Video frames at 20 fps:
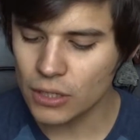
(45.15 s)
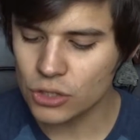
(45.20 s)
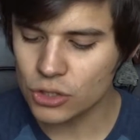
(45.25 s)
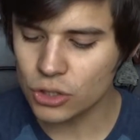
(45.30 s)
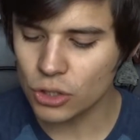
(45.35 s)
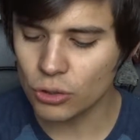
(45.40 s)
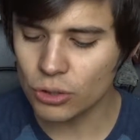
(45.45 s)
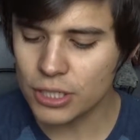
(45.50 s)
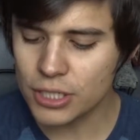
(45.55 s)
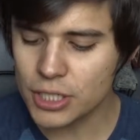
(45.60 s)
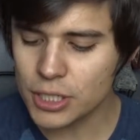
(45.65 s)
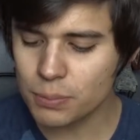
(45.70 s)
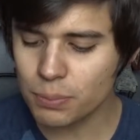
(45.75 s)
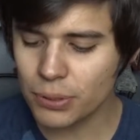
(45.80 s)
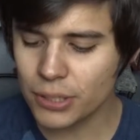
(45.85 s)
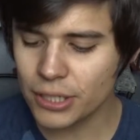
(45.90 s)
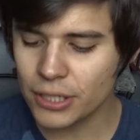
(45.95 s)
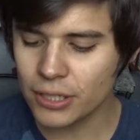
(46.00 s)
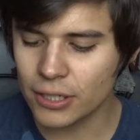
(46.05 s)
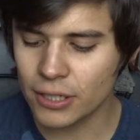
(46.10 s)
So this is
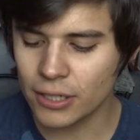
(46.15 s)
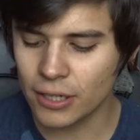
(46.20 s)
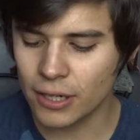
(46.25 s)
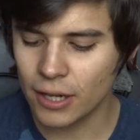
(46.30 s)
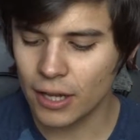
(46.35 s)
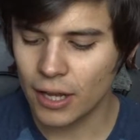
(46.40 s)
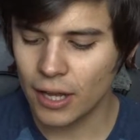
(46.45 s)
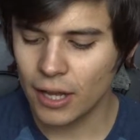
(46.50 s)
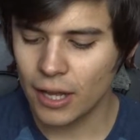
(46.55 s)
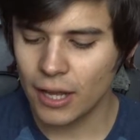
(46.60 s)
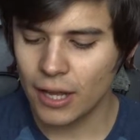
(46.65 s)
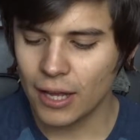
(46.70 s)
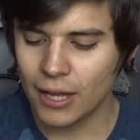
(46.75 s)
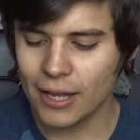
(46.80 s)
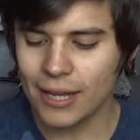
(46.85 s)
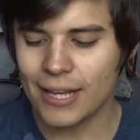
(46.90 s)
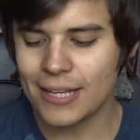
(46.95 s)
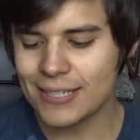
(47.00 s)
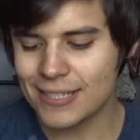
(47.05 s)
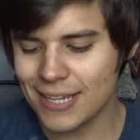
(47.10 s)
pretty good.
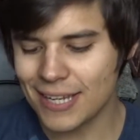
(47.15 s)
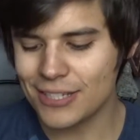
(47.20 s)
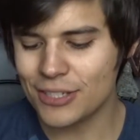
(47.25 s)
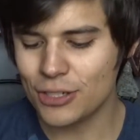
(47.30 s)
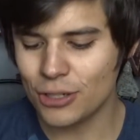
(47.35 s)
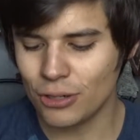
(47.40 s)
It says,